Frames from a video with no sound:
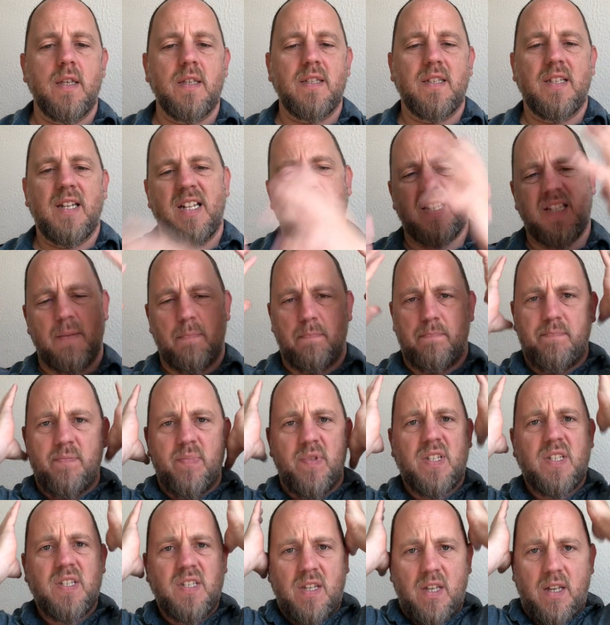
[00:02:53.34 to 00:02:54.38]

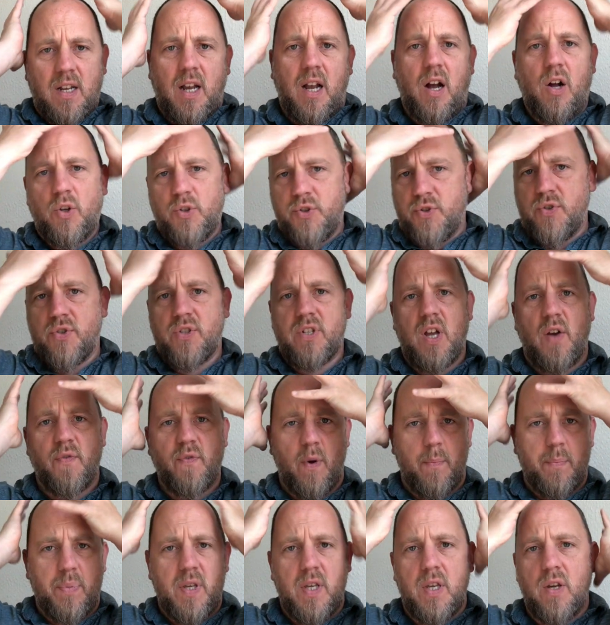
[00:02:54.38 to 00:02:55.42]
it's the culture stuff
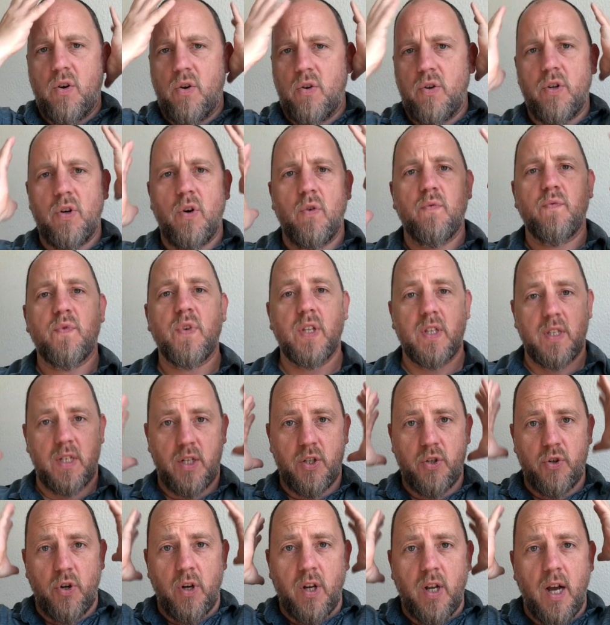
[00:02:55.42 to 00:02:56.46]
up here. You don't feel it in
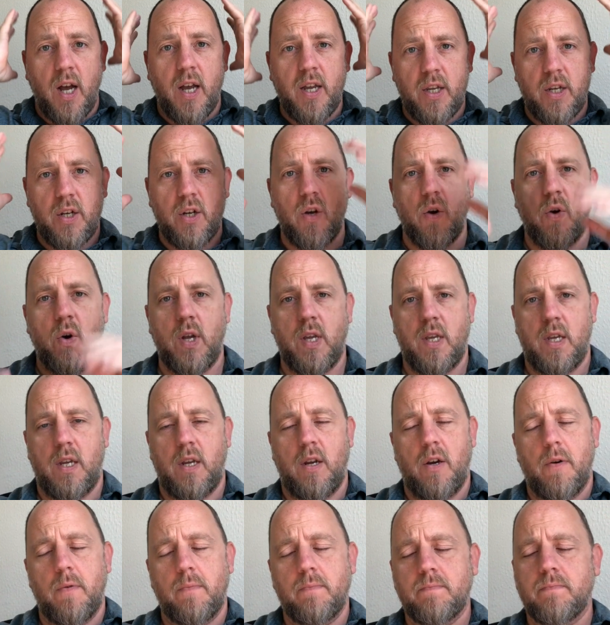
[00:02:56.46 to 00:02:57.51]
your gut, you know it
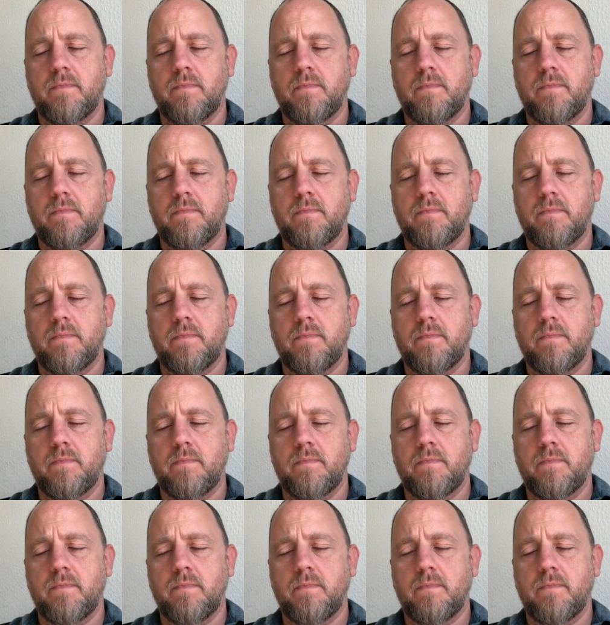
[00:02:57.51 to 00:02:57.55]
here.